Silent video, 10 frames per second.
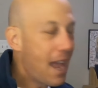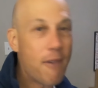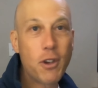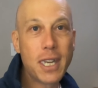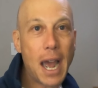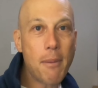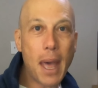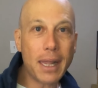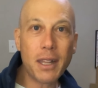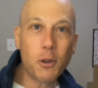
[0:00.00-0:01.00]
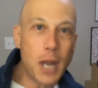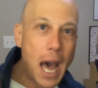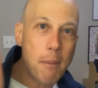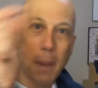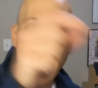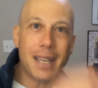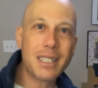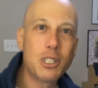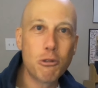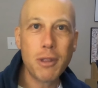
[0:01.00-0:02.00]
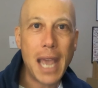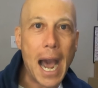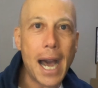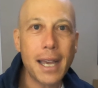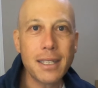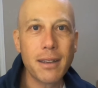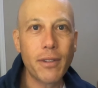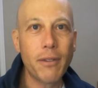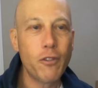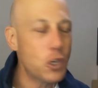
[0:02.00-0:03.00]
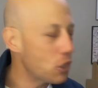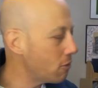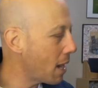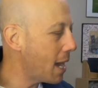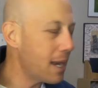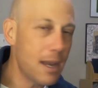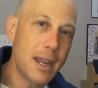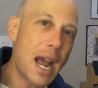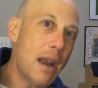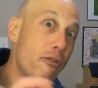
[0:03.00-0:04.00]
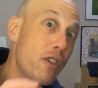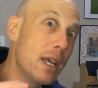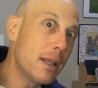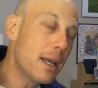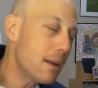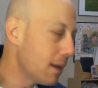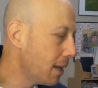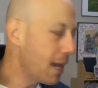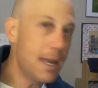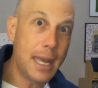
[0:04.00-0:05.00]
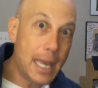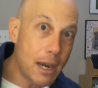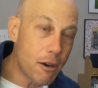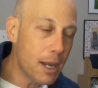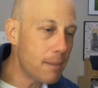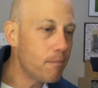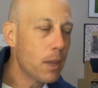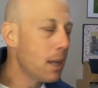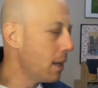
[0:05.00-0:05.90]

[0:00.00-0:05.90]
every time that little knot passes through the eyes of a fishing rod and you kind of feel it and you hear it,